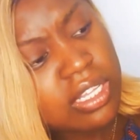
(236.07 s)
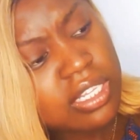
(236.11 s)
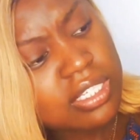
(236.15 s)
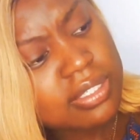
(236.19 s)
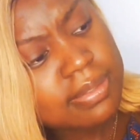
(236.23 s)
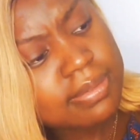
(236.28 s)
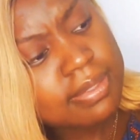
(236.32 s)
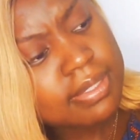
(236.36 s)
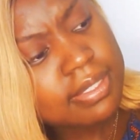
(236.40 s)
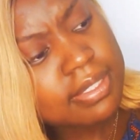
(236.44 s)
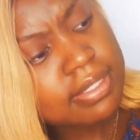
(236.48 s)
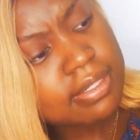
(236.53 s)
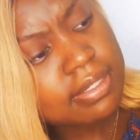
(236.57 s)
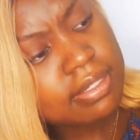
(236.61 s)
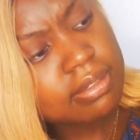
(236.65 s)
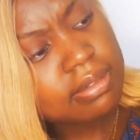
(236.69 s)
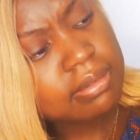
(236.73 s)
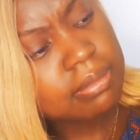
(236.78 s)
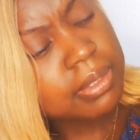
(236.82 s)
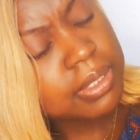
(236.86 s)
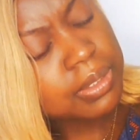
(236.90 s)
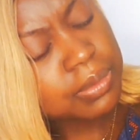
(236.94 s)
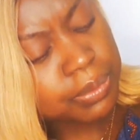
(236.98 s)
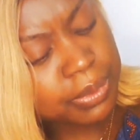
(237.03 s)
This one
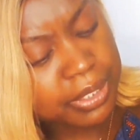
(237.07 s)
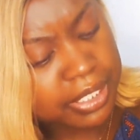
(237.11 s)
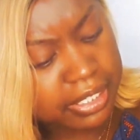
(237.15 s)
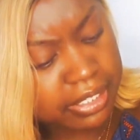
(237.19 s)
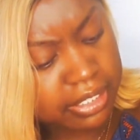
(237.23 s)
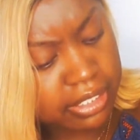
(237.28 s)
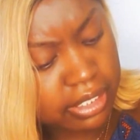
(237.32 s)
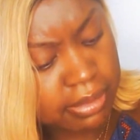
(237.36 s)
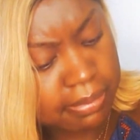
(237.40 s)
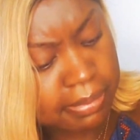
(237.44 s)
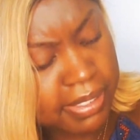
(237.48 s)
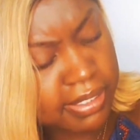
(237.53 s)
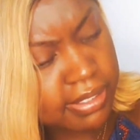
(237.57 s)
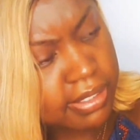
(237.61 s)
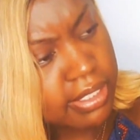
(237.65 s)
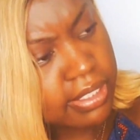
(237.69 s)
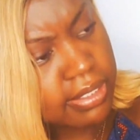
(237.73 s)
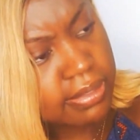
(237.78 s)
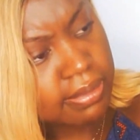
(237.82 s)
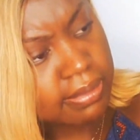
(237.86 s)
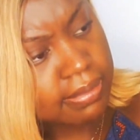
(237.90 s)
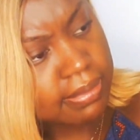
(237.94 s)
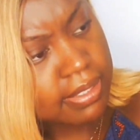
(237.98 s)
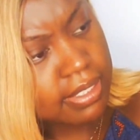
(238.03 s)
was weird. The
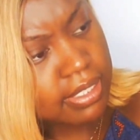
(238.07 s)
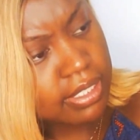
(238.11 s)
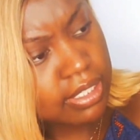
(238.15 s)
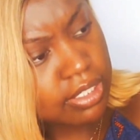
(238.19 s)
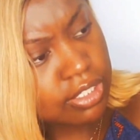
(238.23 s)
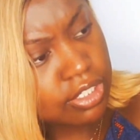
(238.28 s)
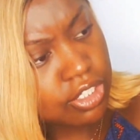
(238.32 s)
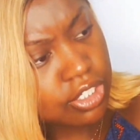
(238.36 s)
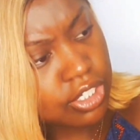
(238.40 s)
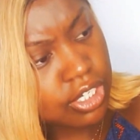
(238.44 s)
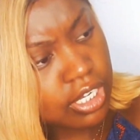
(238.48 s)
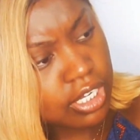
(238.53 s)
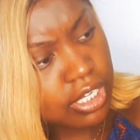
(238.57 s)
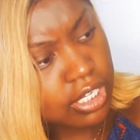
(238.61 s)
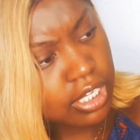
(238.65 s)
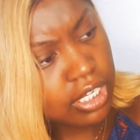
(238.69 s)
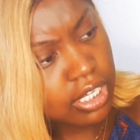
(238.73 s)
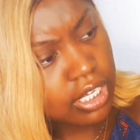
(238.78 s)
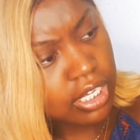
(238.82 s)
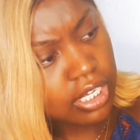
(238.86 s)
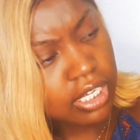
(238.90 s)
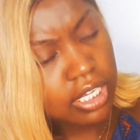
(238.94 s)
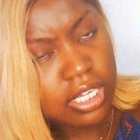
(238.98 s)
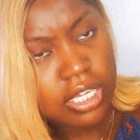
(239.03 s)
Business one was a little
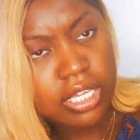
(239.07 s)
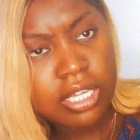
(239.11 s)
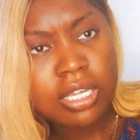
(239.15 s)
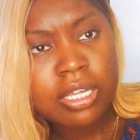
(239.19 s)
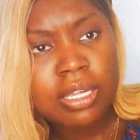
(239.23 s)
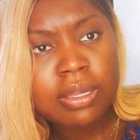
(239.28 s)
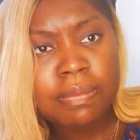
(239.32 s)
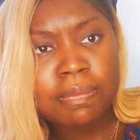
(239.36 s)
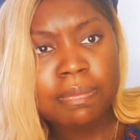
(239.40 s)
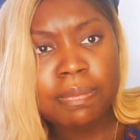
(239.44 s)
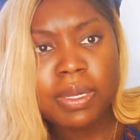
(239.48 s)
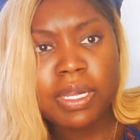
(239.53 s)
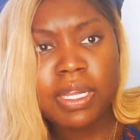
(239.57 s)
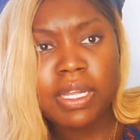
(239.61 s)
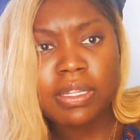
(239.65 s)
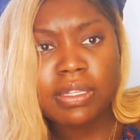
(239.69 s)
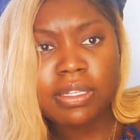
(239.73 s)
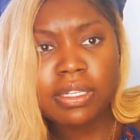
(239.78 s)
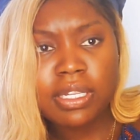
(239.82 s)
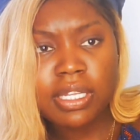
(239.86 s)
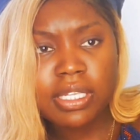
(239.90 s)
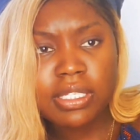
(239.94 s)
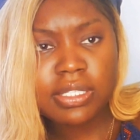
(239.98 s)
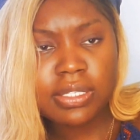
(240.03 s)
chalky,
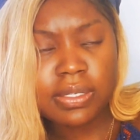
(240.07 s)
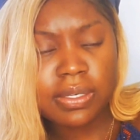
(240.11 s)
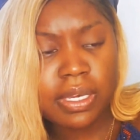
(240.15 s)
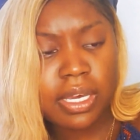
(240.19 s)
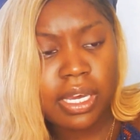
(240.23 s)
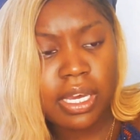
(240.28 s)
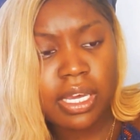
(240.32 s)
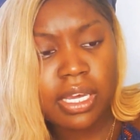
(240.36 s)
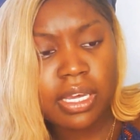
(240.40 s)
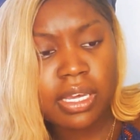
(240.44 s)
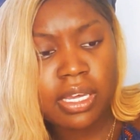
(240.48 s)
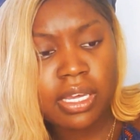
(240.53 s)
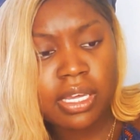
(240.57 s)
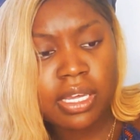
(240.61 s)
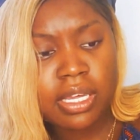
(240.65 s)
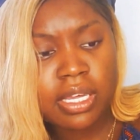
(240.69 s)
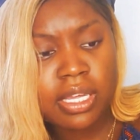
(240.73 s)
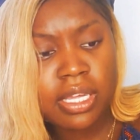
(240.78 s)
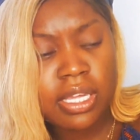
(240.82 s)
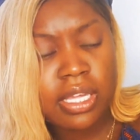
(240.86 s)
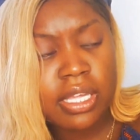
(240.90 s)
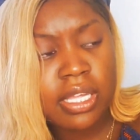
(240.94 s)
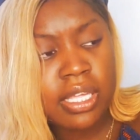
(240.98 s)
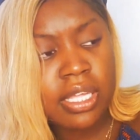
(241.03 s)
but that's okay.
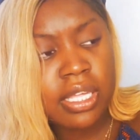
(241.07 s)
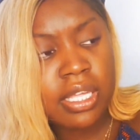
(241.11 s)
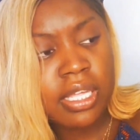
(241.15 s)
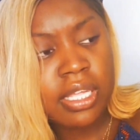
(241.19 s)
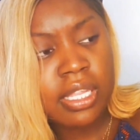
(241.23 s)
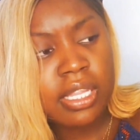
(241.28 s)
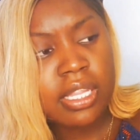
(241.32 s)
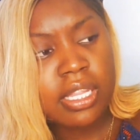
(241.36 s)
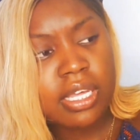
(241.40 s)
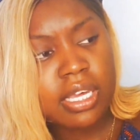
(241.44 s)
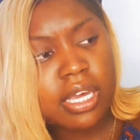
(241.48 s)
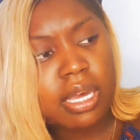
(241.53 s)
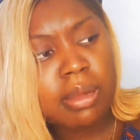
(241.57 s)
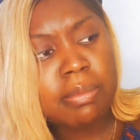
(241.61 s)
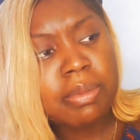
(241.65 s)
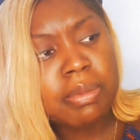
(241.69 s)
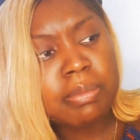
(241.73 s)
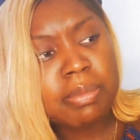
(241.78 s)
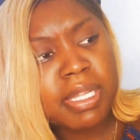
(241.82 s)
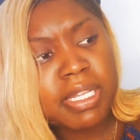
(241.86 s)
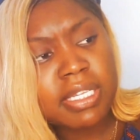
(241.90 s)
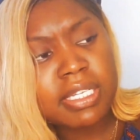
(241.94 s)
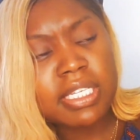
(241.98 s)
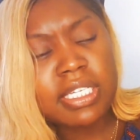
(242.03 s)
They
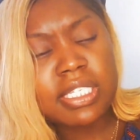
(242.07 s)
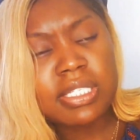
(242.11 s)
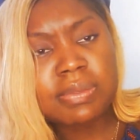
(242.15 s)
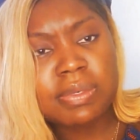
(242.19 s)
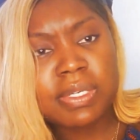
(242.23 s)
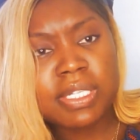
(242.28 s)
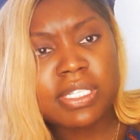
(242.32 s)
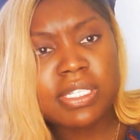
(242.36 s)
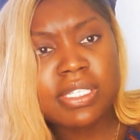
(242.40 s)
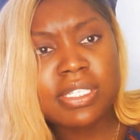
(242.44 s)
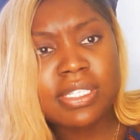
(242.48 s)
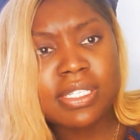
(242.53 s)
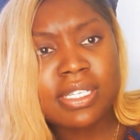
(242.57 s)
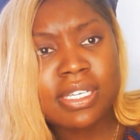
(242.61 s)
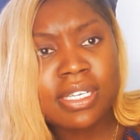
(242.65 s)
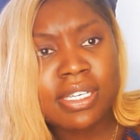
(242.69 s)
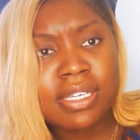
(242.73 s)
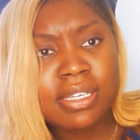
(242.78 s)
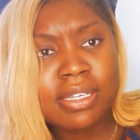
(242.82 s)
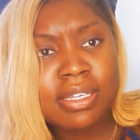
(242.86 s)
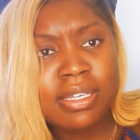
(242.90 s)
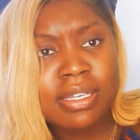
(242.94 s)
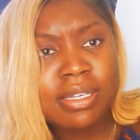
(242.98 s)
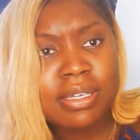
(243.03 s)
complement these ones
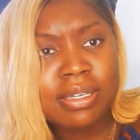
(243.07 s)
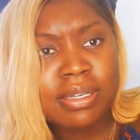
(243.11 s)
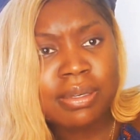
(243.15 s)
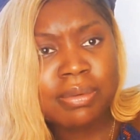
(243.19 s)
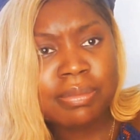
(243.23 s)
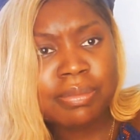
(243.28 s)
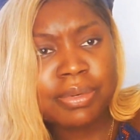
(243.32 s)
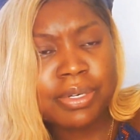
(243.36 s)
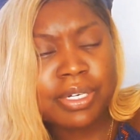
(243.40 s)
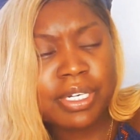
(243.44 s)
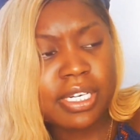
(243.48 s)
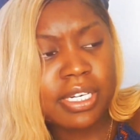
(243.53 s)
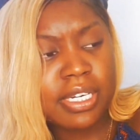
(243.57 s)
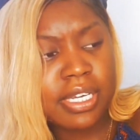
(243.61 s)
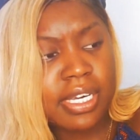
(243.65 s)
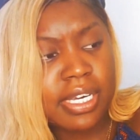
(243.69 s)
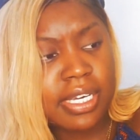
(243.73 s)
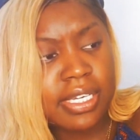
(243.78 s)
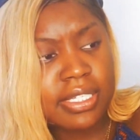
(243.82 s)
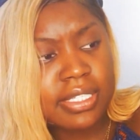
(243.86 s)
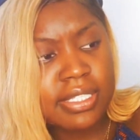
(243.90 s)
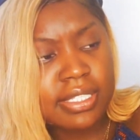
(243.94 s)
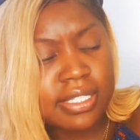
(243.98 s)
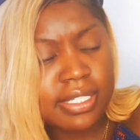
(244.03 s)
pretty
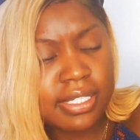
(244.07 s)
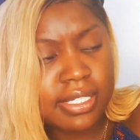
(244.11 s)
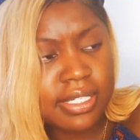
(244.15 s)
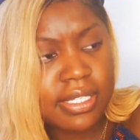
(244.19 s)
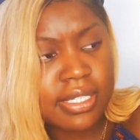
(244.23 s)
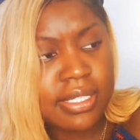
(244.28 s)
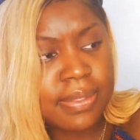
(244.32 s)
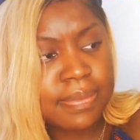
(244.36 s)
nice.